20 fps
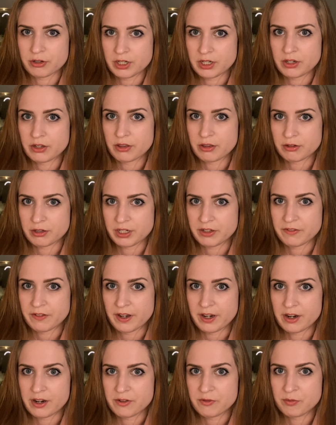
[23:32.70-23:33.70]
to
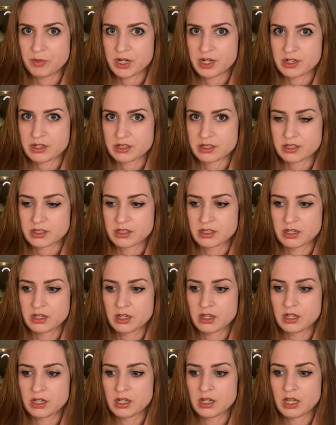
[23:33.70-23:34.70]
35, because
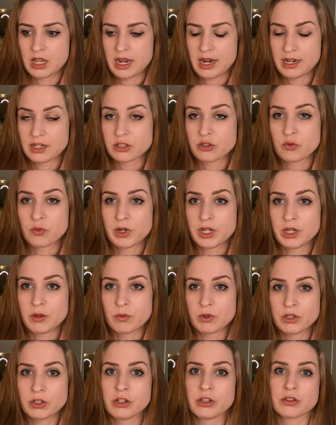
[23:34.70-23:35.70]
at
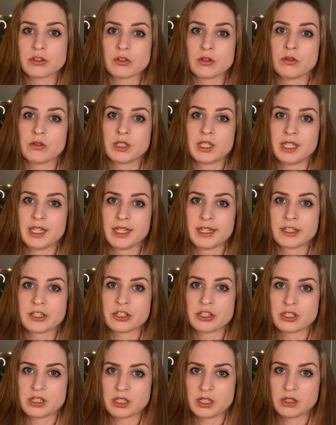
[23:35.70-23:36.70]
21 years old, he
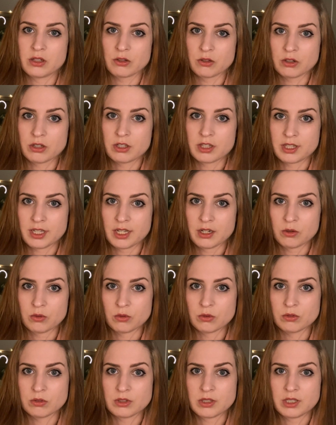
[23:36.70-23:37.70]
actually did look that
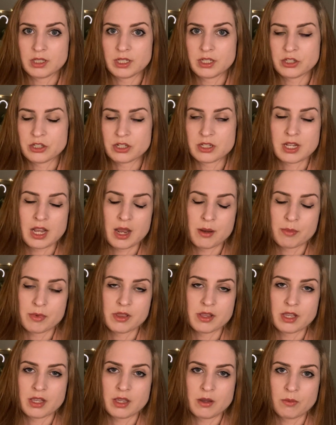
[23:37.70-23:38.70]
old. It just happened
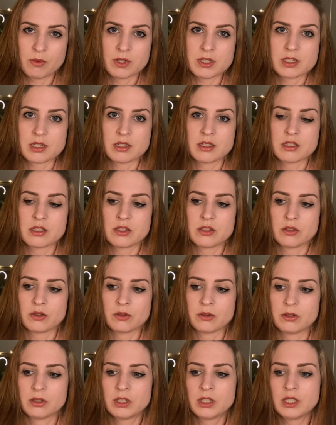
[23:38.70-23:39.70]
that he wasn't.
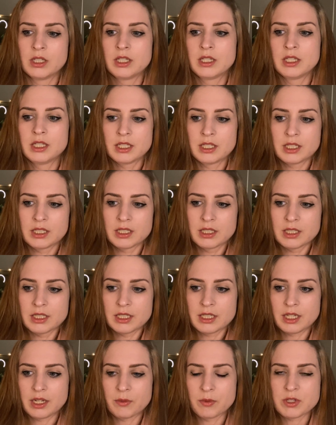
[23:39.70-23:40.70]
So
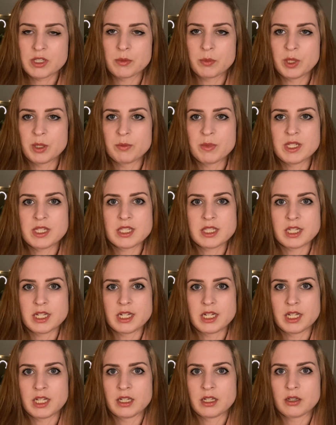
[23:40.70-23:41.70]
it was a bit
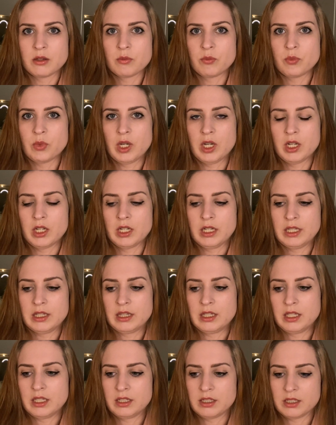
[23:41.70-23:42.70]
misleading, but at
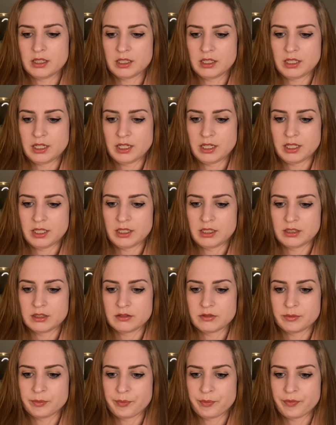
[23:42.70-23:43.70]
the end of the day,
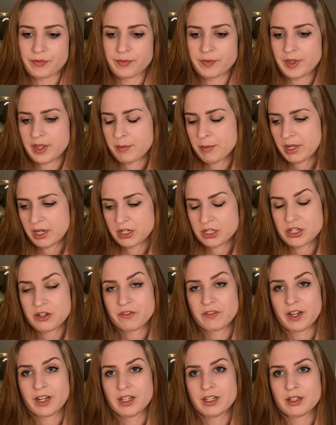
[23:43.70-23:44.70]
they managed to
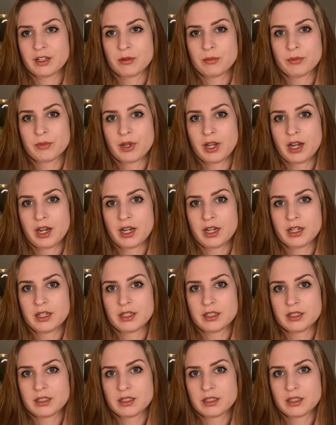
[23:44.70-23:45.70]
find him,
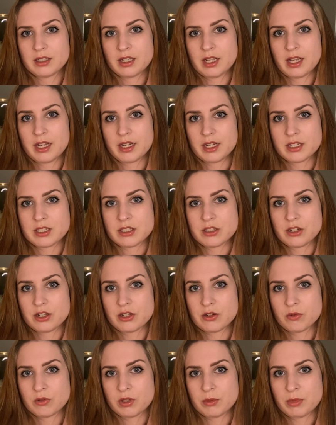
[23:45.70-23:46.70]
and I guess you can
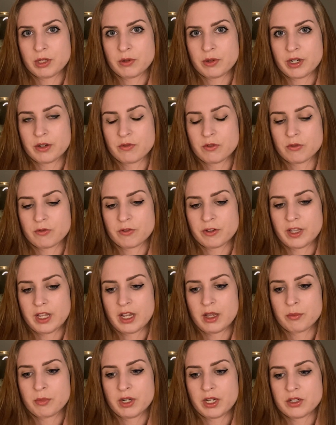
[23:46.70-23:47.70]
only be grateful for
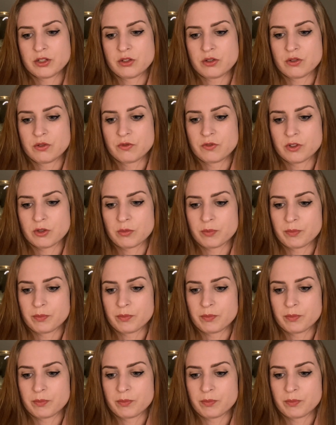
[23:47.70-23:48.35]
that. But I do feel